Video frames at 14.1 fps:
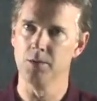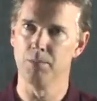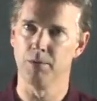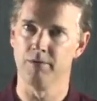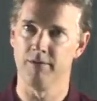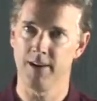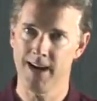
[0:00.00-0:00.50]
you
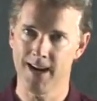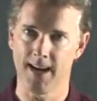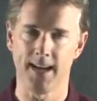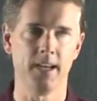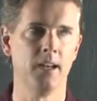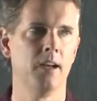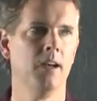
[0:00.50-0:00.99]

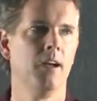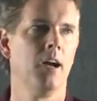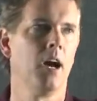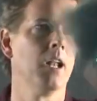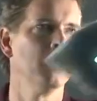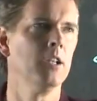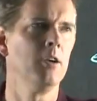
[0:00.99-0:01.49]
provide
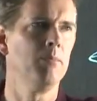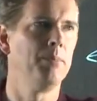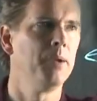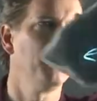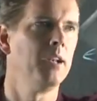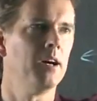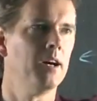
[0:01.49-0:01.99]
a little
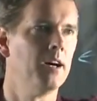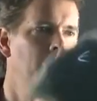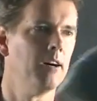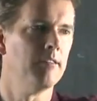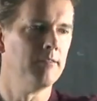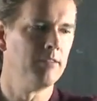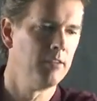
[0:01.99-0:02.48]
bit
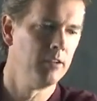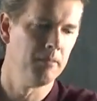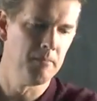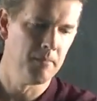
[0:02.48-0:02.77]
of